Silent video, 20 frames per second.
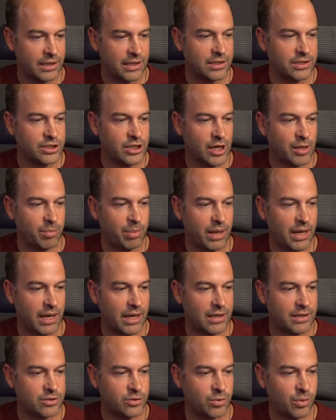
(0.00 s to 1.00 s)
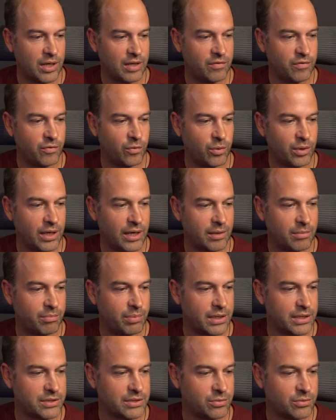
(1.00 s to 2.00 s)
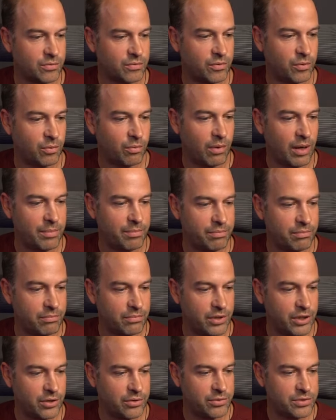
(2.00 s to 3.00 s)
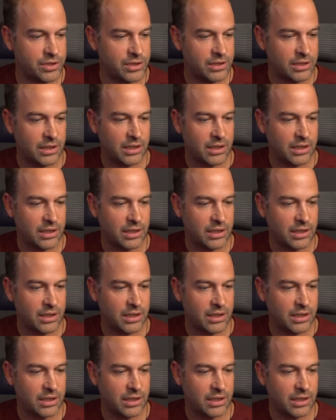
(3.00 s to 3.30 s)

JPEG 2048 pixel for web use.